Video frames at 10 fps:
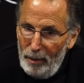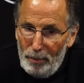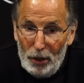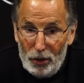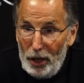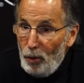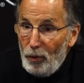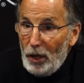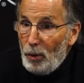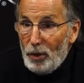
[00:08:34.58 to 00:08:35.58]
because I don't
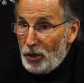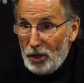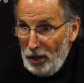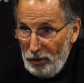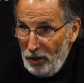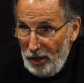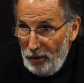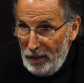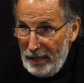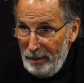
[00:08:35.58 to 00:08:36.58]
think we're as skilled as
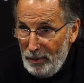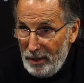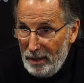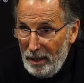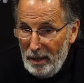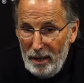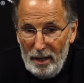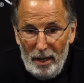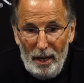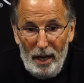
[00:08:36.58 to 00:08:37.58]
other teams.
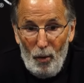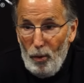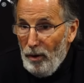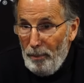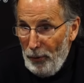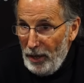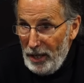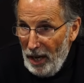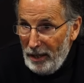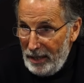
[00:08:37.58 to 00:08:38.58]
We're a pretty
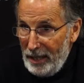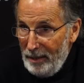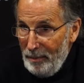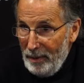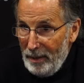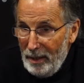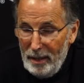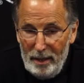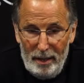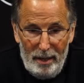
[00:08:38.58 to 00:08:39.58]
young team.
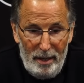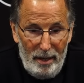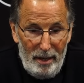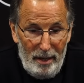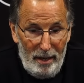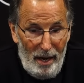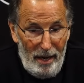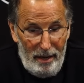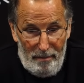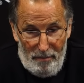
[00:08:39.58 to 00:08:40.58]

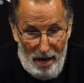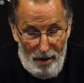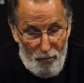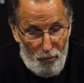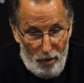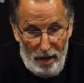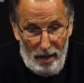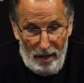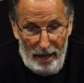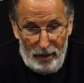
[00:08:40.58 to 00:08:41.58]
I
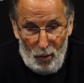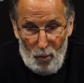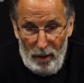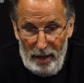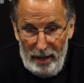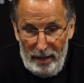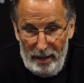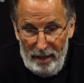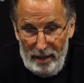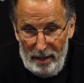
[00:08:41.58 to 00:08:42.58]
really like the way,
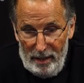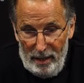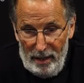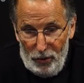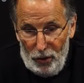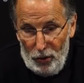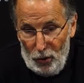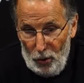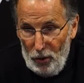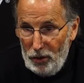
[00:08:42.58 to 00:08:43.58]
since
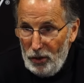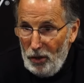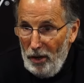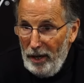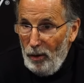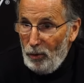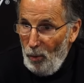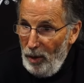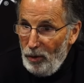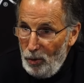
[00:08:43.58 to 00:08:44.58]
Urs has gone out, the
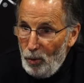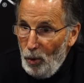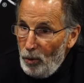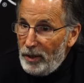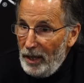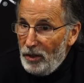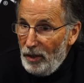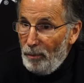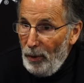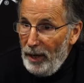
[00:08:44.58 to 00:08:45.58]
way the 2 goaltenders
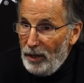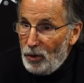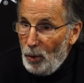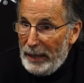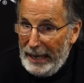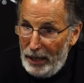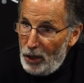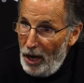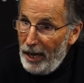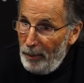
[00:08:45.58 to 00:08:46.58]
have played. So we can't
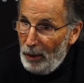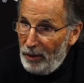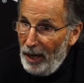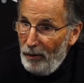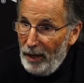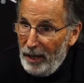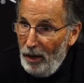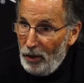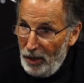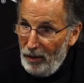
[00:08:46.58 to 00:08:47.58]
talk about that right
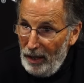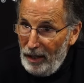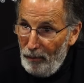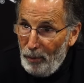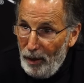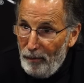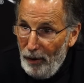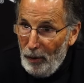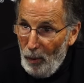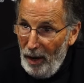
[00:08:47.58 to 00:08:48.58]
now because I think they've played
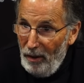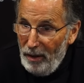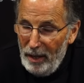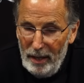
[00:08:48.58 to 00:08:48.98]
very well.